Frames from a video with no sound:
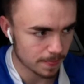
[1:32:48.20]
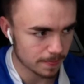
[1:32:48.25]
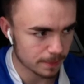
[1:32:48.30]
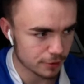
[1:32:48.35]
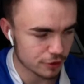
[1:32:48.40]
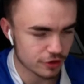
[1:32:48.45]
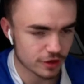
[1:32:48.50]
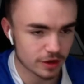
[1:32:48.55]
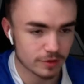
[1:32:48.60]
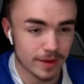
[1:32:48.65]

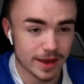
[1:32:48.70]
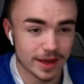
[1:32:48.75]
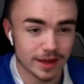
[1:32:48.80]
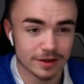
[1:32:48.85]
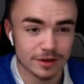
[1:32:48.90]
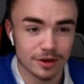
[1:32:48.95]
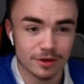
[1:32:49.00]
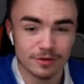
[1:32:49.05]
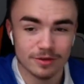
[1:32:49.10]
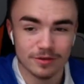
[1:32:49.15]
Just going to make a
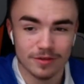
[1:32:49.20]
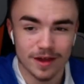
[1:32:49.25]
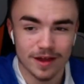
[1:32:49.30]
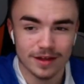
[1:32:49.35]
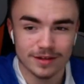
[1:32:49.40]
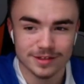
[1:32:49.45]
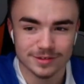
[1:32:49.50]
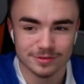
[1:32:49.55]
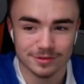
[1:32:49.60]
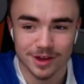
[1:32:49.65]
note of
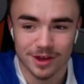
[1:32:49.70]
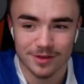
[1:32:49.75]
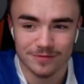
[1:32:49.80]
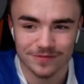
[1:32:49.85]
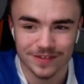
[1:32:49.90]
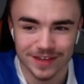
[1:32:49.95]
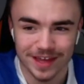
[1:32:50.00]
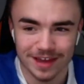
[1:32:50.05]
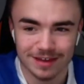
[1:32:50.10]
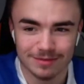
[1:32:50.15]
that so I don't
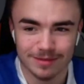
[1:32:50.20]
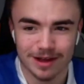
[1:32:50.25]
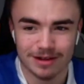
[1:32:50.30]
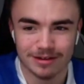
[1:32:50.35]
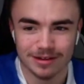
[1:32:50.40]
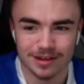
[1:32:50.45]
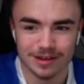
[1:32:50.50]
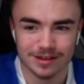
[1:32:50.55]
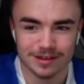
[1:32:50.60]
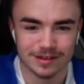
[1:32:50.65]
forget about
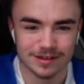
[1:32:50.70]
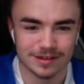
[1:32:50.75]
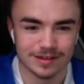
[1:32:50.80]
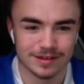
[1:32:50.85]
it.